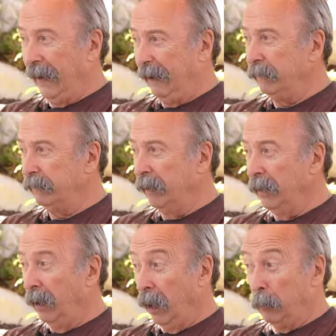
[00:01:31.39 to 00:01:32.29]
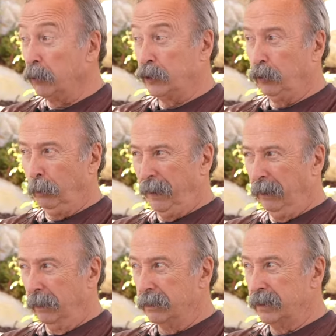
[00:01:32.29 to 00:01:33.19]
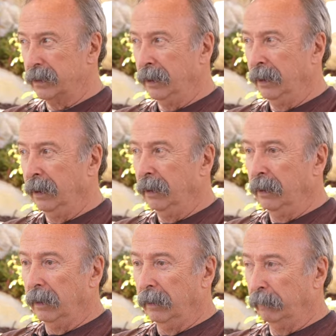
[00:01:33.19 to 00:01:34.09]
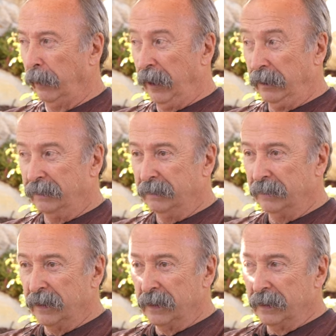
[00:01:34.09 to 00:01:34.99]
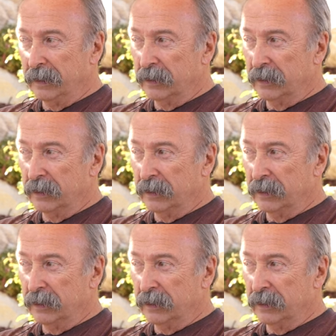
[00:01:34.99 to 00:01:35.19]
have, almost two meters of rain. Wow.